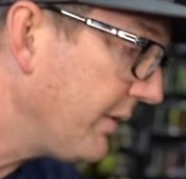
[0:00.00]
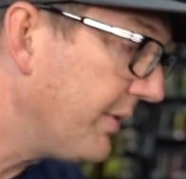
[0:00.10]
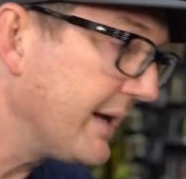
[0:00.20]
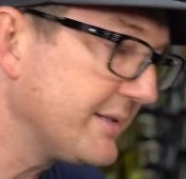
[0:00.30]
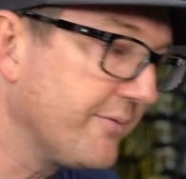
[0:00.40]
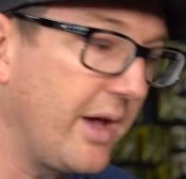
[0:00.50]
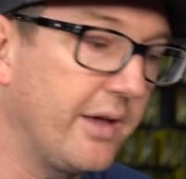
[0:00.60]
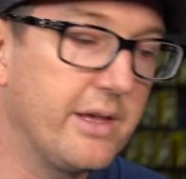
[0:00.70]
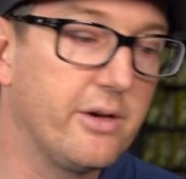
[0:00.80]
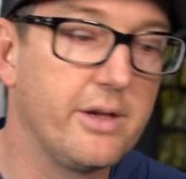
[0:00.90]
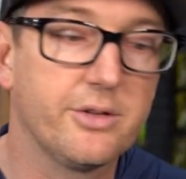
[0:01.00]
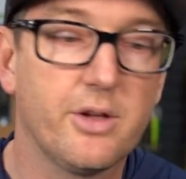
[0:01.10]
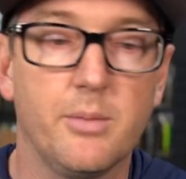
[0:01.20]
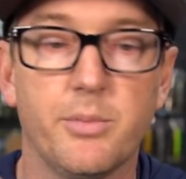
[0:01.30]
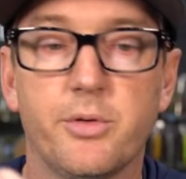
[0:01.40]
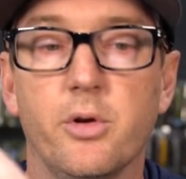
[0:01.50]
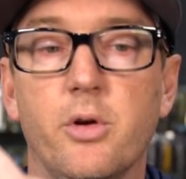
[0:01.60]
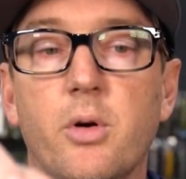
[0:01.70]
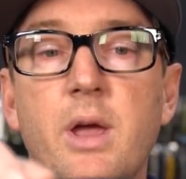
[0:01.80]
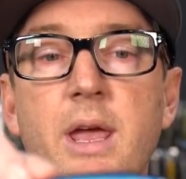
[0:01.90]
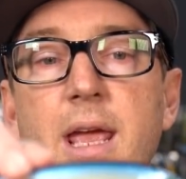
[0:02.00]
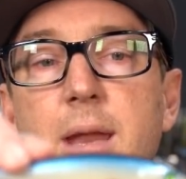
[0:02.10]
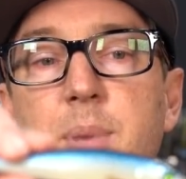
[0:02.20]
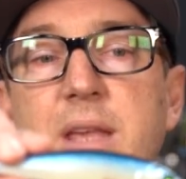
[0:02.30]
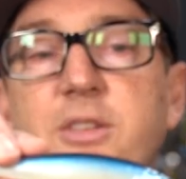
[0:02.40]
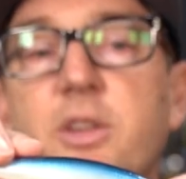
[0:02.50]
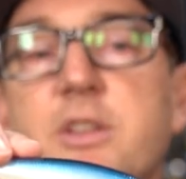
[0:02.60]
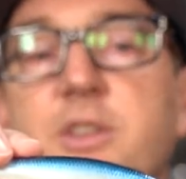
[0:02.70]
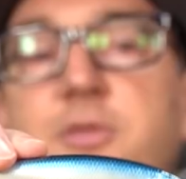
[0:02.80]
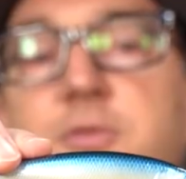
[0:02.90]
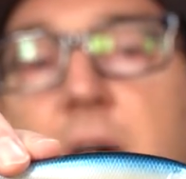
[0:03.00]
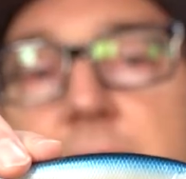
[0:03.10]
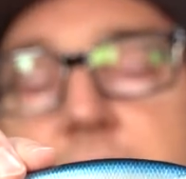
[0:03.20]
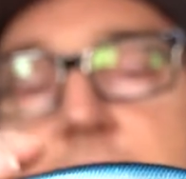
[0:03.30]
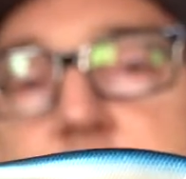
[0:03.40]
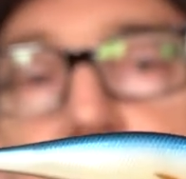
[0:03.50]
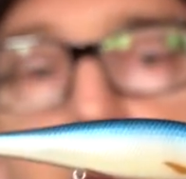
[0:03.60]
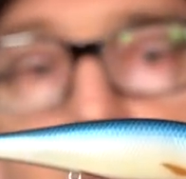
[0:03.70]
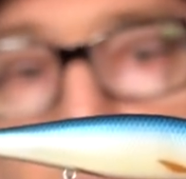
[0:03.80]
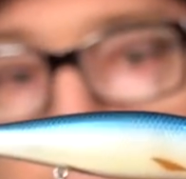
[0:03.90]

that Valley Hill has come through and basically just finely tuned.